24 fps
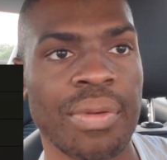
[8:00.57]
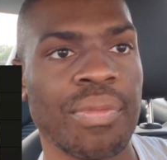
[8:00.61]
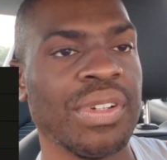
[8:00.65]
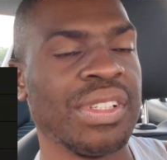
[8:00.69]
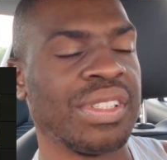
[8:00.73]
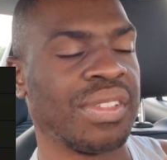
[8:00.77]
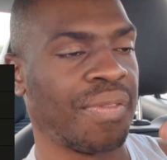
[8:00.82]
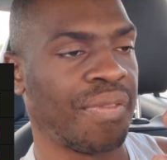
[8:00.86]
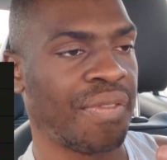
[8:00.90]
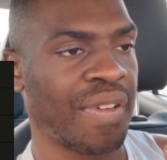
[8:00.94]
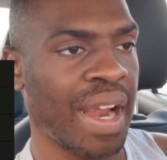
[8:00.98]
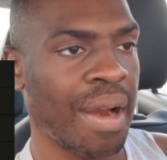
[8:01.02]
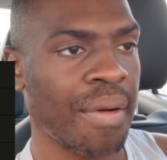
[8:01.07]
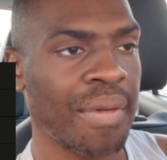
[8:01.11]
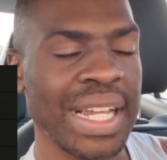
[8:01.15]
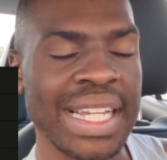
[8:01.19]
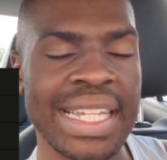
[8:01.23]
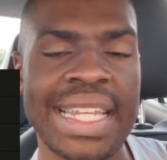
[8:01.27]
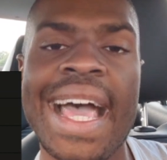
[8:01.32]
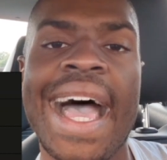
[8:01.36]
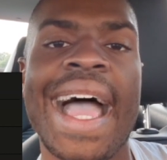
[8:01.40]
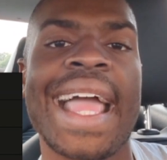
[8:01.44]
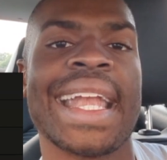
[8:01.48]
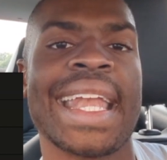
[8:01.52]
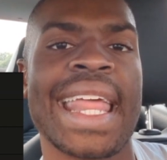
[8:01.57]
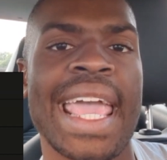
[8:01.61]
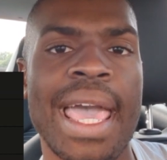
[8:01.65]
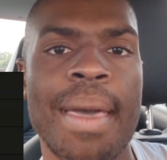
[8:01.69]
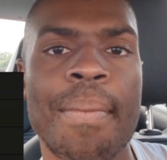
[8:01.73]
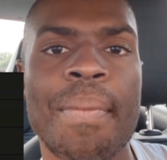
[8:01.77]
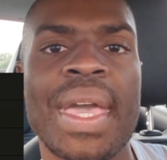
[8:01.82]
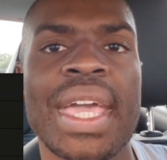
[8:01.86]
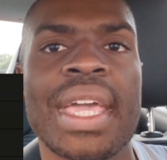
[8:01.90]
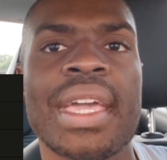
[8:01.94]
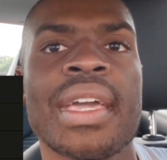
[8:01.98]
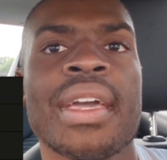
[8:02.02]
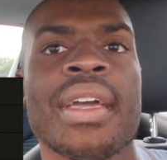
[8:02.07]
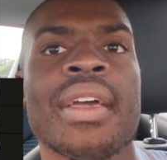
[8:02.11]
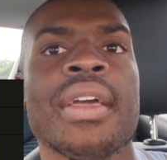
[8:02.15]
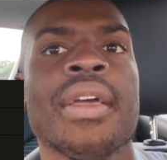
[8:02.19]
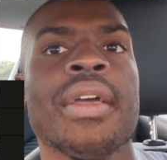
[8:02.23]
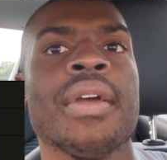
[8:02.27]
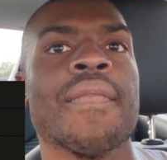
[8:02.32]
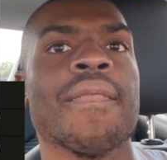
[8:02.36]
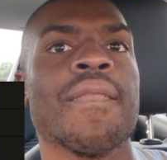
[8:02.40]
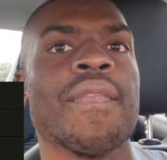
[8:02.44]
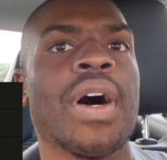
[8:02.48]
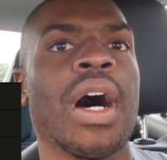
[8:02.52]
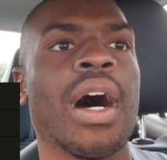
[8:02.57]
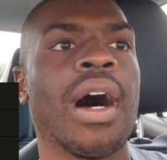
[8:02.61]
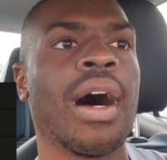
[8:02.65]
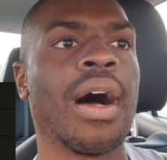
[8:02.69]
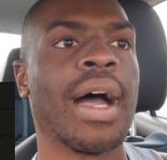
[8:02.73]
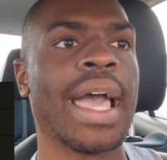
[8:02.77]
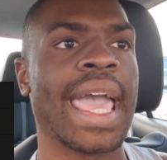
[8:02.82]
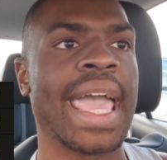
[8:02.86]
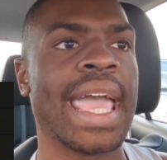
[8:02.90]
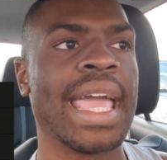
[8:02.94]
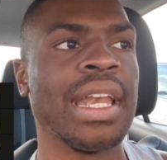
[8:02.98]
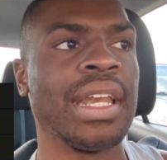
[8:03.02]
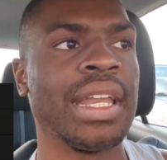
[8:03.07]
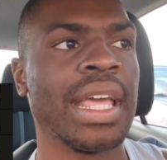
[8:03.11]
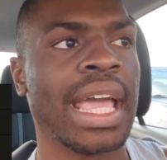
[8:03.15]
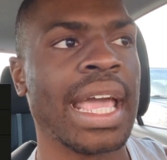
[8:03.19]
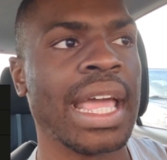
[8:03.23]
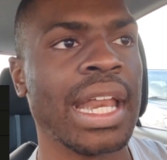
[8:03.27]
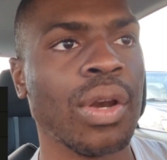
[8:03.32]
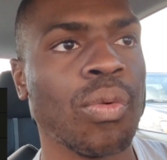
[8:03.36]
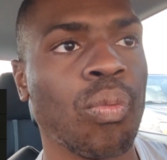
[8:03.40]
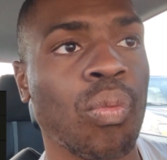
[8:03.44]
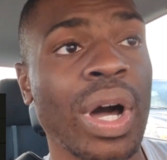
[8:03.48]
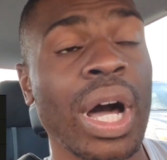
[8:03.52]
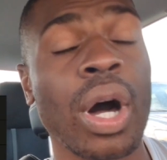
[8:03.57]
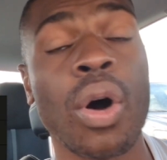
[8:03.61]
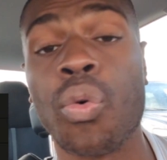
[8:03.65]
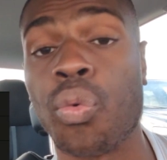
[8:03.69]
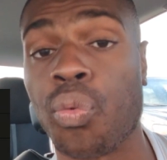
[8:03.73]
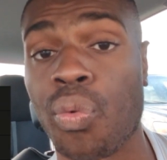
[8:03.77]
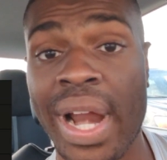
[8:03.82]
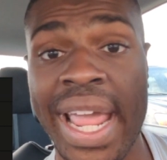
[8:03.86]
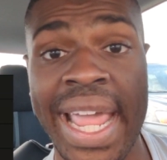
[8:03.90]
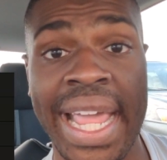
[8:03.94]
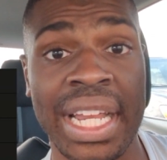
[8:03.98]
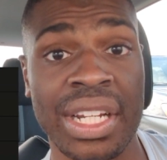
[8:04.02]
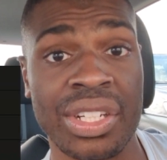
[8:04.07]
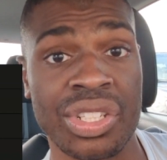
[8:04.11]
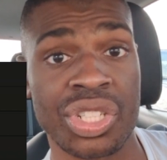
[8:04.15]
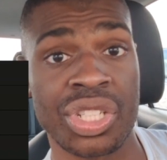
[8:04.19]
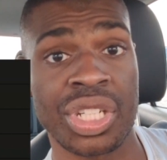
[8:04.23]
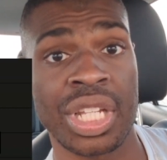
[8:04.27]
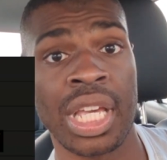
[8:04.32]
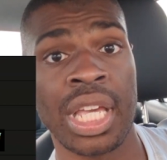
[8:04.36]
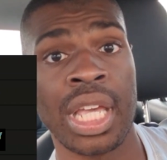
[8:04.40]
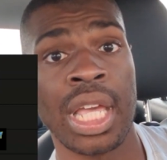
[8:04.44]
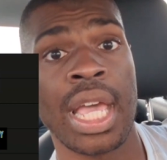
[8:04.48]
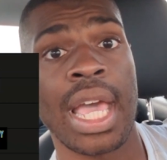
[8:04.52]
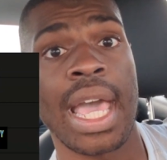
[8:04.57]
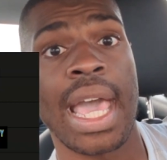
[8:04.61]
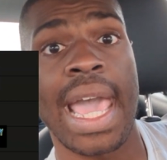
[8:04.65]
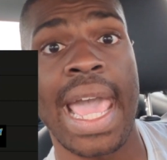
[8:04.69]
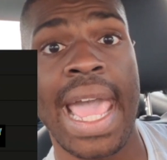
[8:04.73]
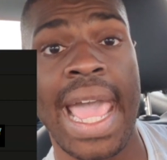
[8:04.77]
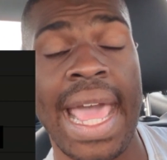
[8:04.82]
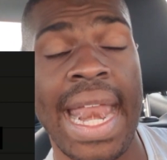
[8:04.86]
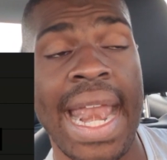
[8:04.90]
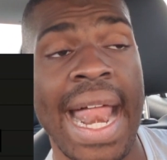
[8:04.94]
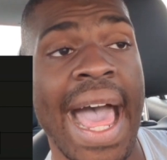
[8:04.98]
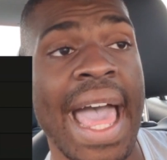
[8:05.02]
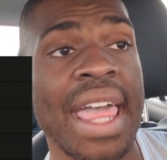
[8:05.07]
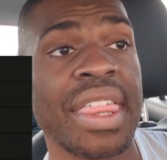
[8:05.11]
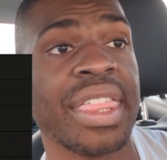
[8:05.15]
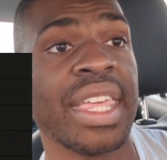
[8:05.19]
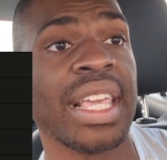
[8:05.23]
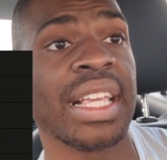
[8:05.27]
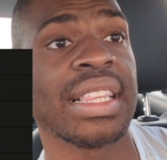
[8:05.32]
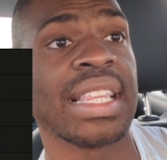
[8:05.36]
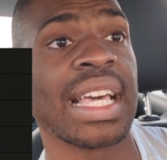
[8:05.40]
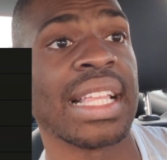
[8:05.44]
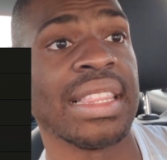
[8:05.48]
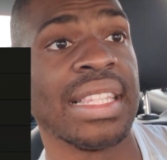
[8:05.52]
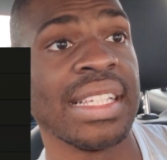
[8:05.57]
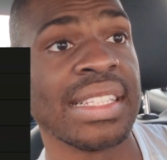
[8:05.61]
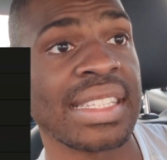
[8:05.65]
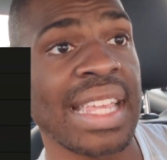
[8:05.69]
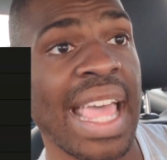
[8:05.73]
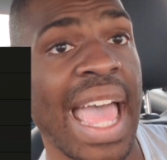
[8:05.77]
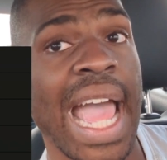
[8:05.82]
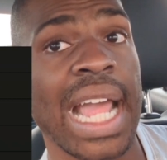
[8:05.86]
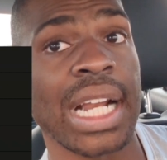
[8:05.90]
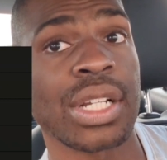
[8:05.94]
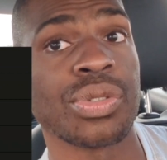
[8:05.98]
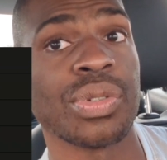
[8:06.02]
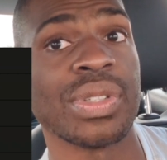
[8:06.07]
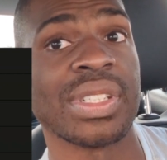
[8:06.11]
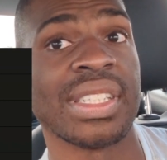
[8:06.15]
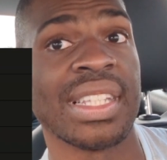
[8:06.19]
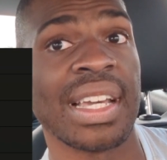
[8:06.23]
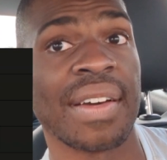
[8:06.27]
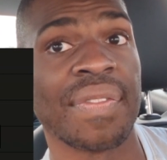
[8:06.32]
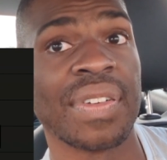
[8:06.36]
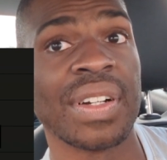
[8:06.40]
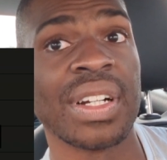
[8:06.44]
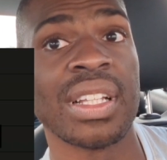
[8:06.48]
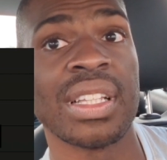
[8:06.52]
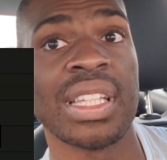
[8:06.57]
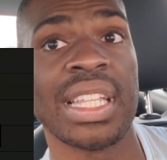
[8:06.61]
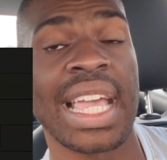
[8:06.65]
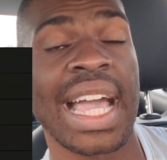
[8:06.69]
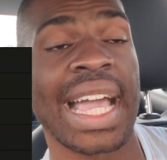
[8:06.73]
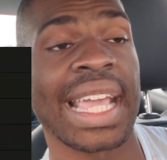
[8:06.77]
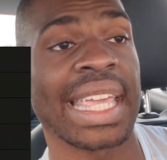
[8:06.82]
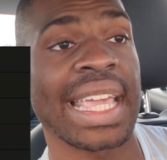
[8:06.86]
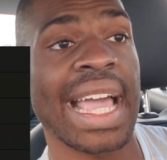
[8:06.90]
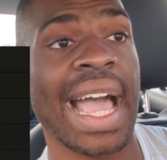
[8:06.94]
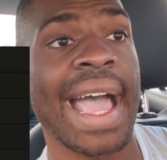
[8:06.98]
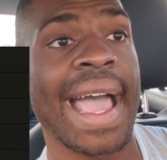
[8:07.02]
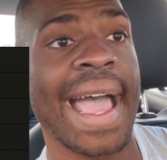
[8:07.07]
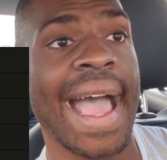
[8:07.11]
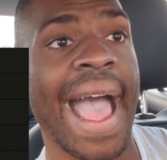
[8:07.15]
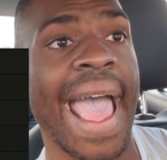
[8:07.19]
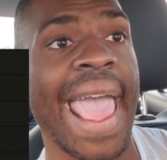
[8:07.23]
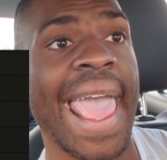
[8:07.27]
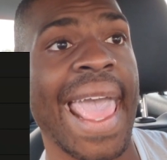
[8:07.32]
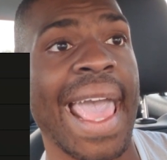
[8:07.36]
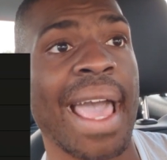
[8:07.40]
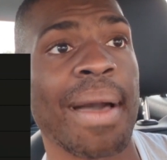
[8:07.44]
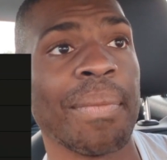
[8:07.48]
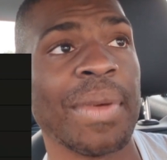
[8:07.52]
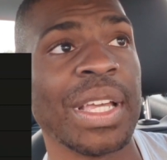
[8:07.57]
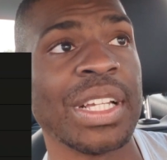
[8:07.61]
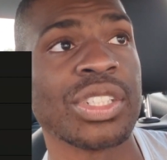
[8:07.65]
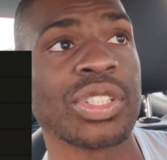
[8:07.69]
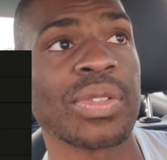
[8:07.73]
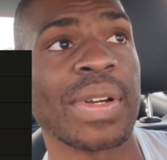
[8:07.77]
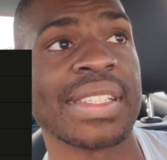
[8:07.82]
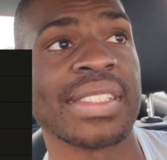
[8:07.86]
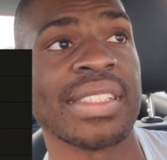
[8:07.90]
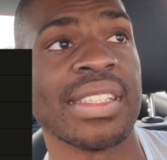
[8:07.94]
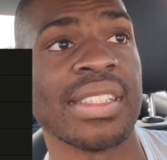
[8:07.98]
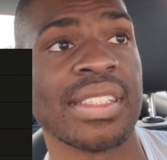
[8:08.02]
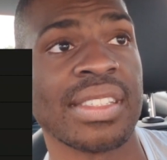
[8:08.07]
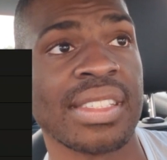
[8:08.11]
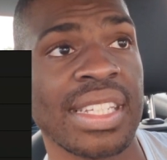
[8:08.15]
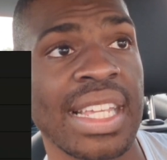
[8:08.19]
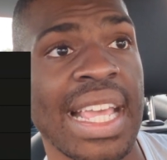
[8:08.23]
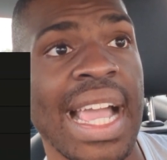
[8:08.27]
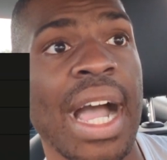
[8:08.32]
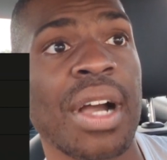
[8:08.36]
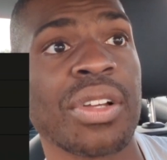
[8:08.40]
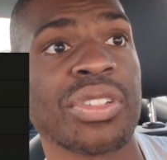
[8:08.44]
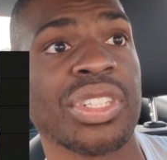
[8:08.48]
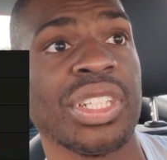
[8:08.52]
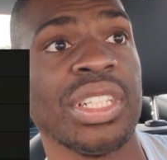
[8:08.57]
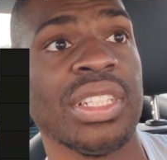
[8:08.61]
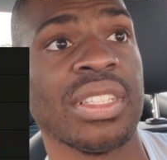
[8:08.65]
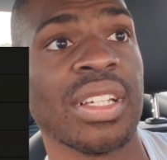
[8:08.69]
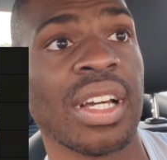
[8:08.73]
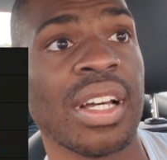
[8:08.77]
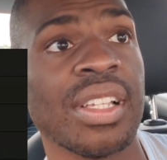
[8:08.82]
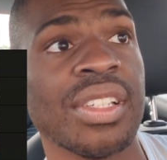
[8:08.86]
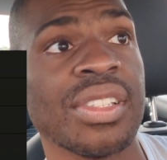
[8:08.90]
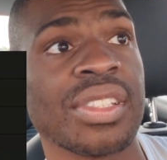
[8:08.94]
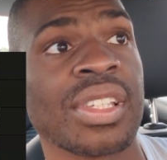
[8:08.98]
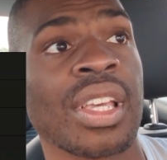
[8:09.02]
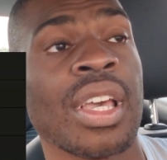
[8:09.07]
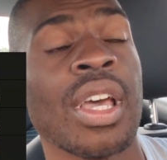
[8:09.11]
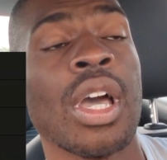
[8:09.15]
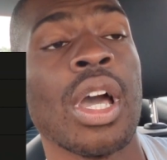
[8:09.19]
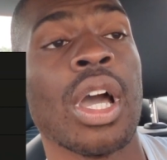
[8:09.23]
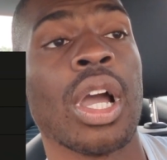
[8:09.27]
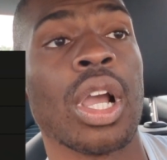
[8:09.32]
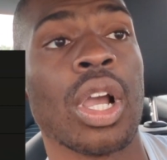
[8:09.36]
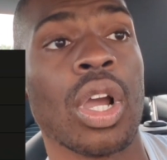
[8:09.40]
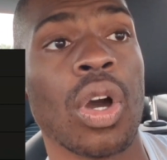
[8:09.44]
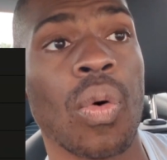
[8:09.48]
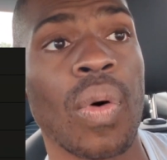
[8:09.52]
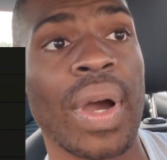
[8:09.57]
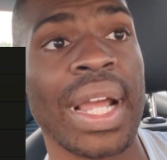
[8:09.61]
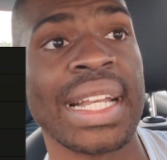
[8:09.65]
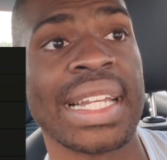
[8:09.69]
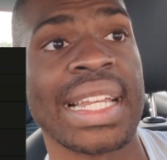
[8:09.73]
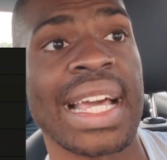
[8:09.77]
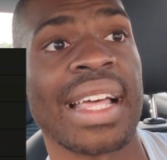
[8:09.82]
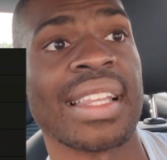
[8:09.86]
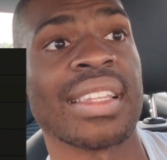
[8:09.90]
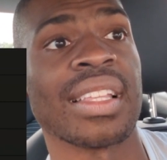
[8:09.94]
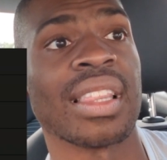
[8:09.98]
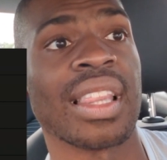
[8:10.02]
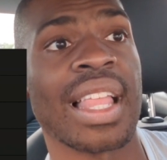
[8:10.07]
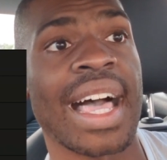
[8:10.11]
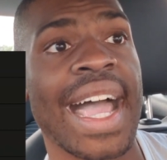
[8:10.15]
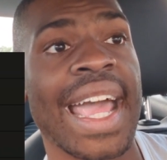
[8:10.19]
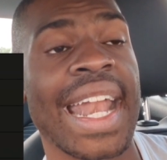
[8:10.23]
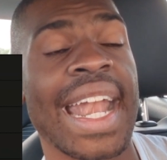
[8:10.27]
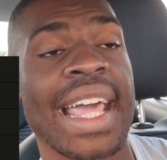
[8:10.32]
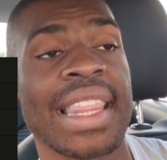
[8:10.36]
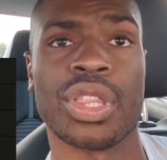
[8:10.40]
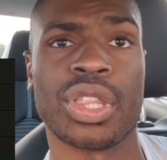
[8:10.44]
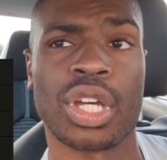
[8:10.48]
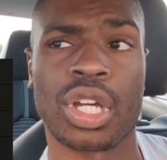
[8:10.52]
It was very dynamic and well-ranged. And I think that this actress definitely, I am interested to see how she does going down the line.